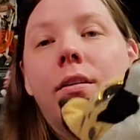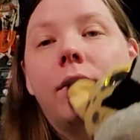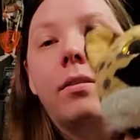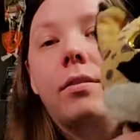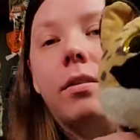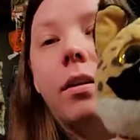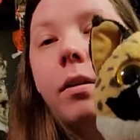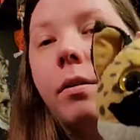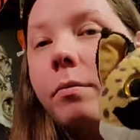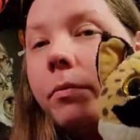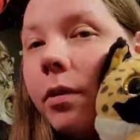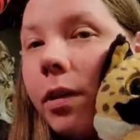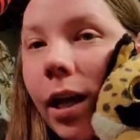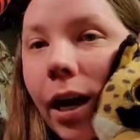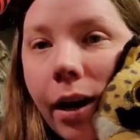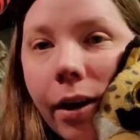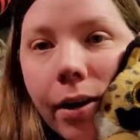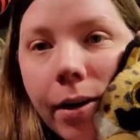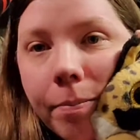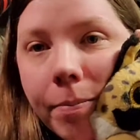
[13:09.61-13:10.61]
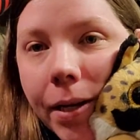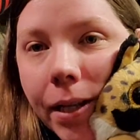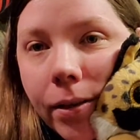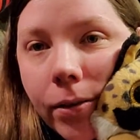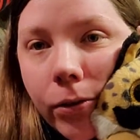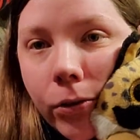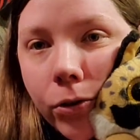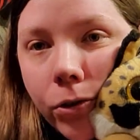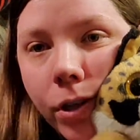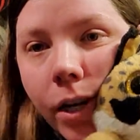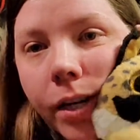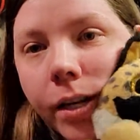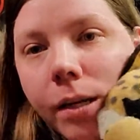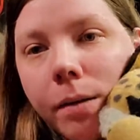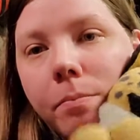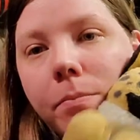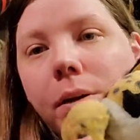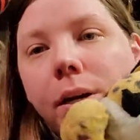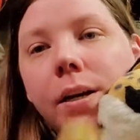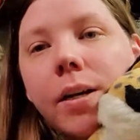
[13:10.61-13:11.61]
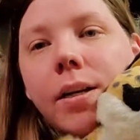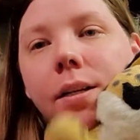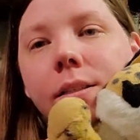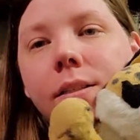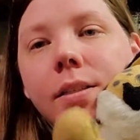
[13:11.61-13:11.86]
So Larry, my little trucking buddy,